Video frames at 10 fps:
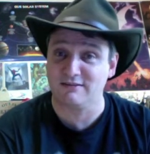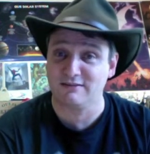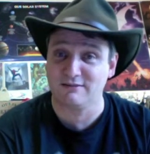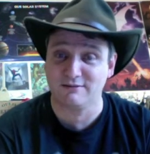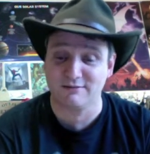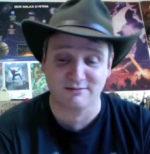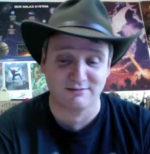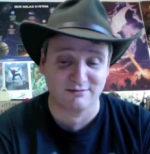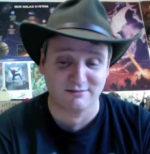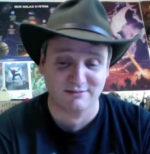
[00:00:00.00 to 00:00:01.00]

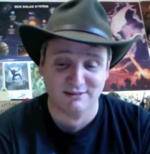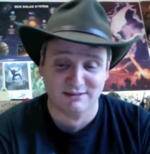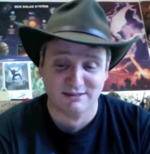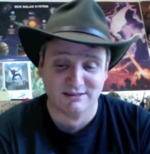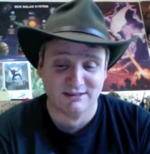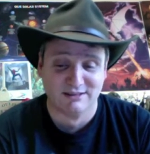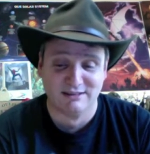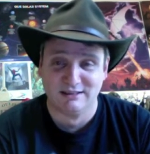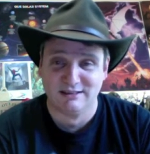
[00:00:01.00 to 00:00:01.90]
Nobody speaks.